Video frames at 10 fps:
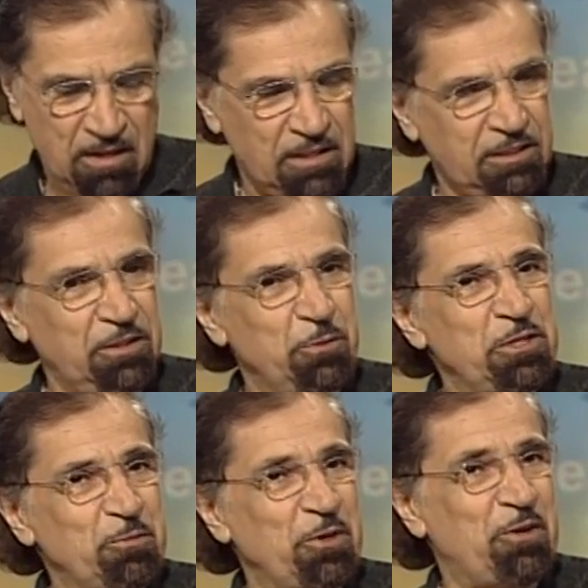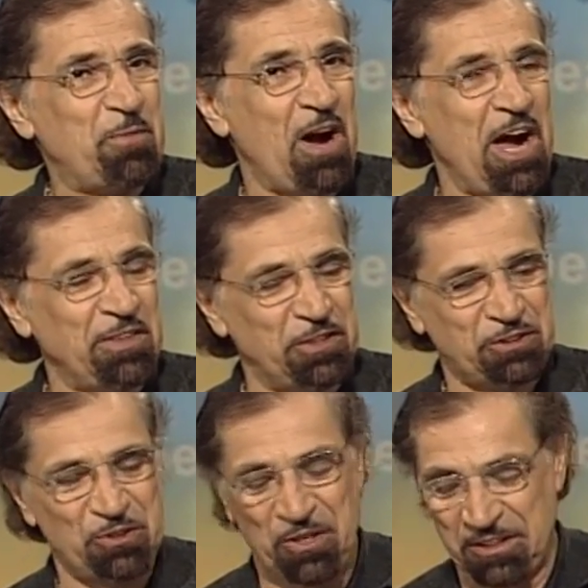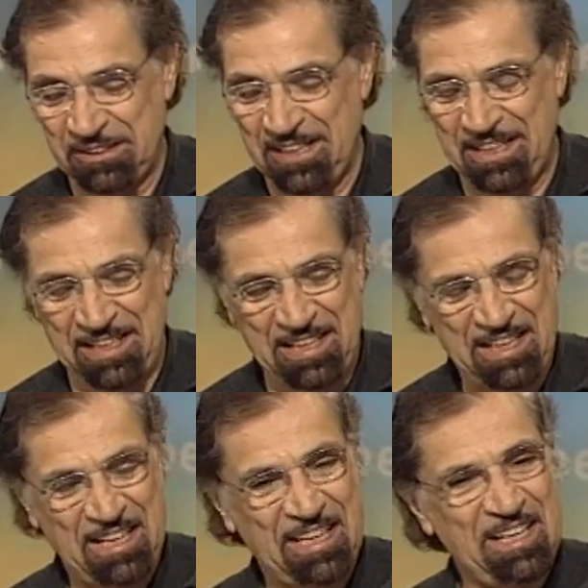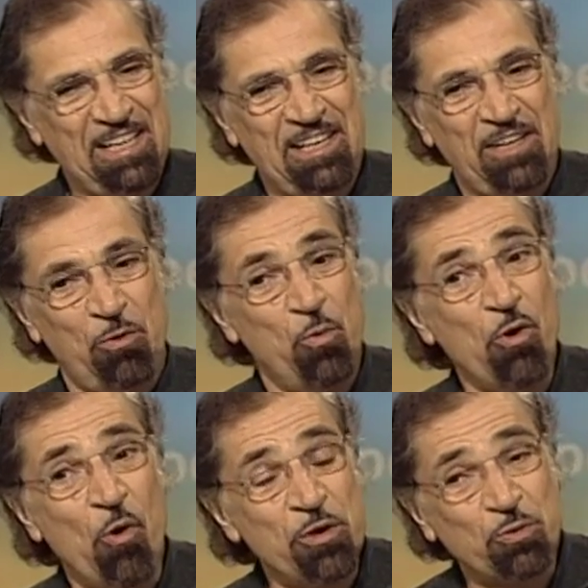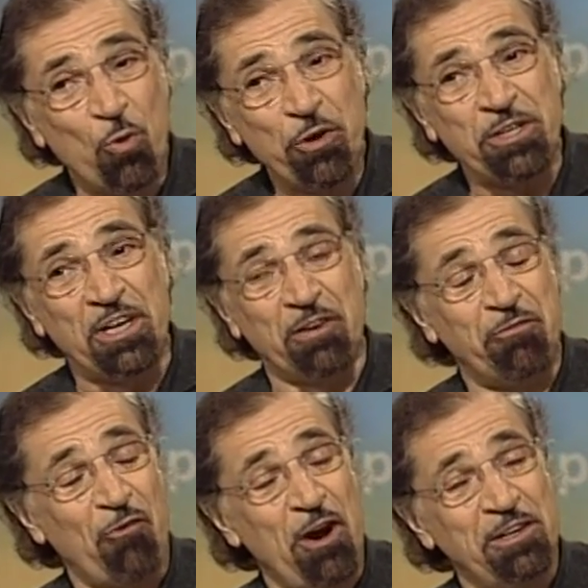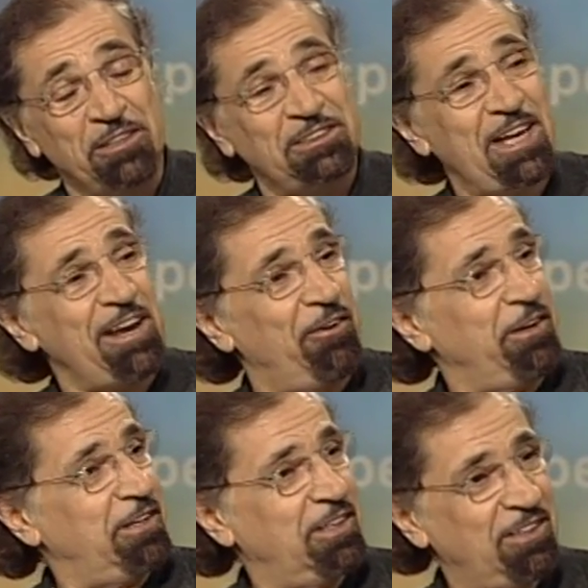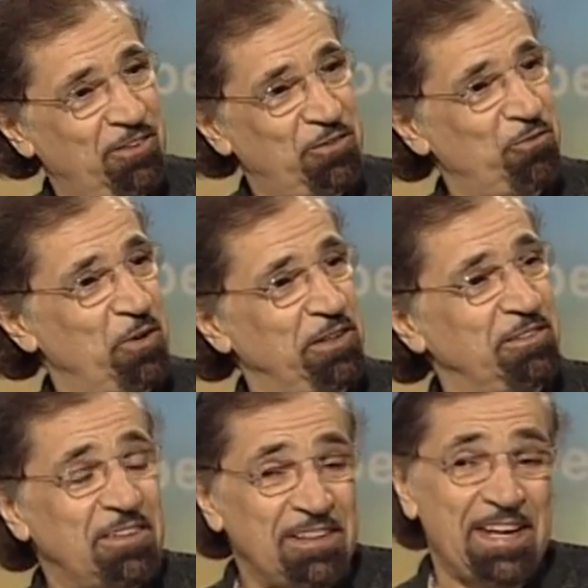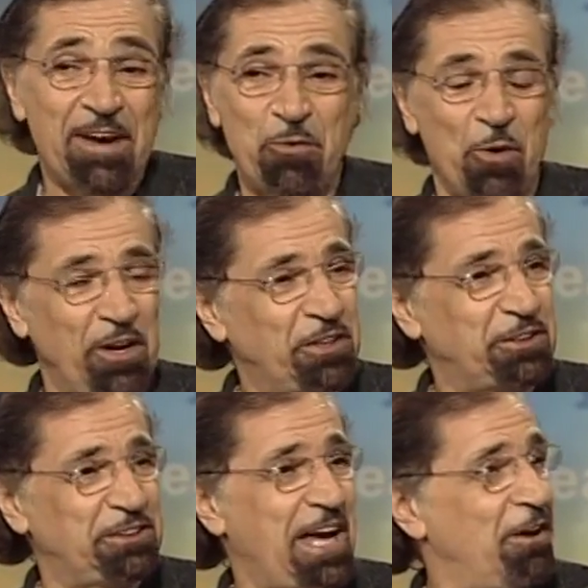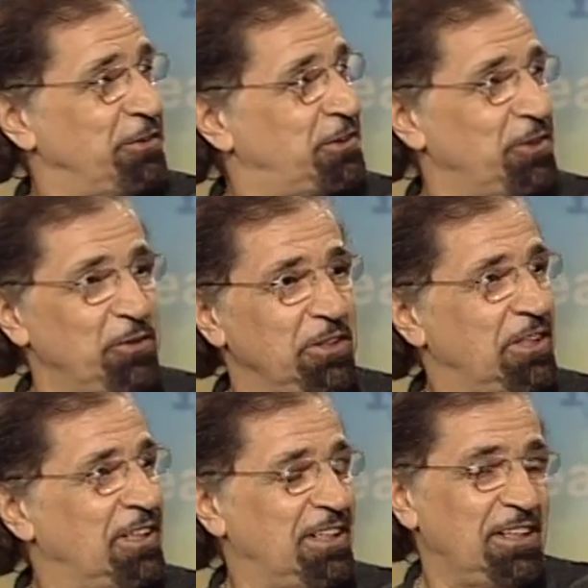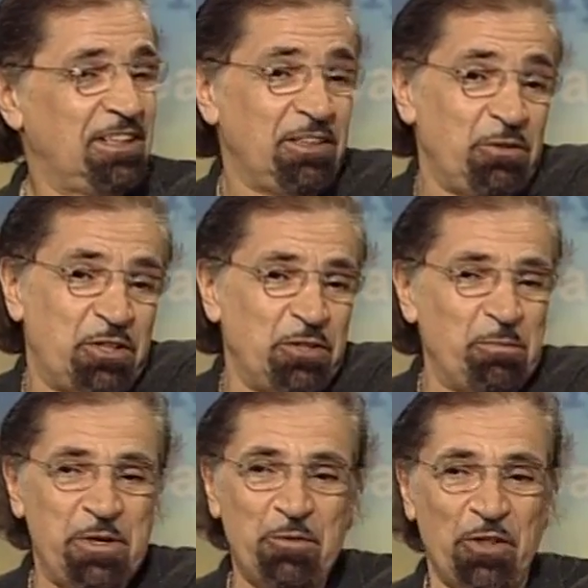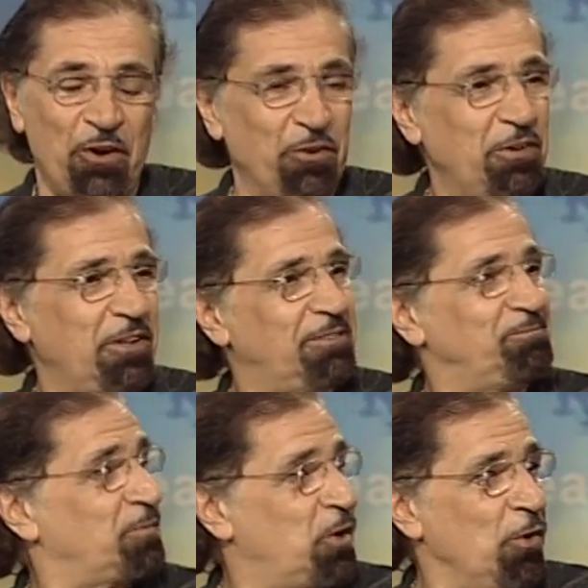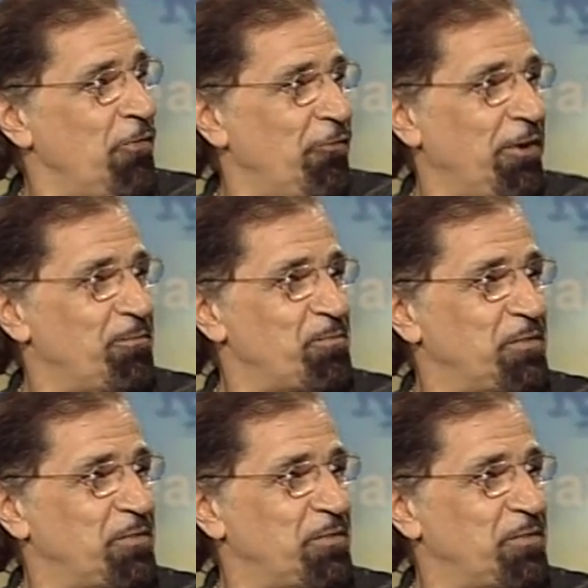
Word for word: See, the reason behind this song is that we're always working on Friday and Saturday when everyone else is out, so we couldn't be with our girlfriend.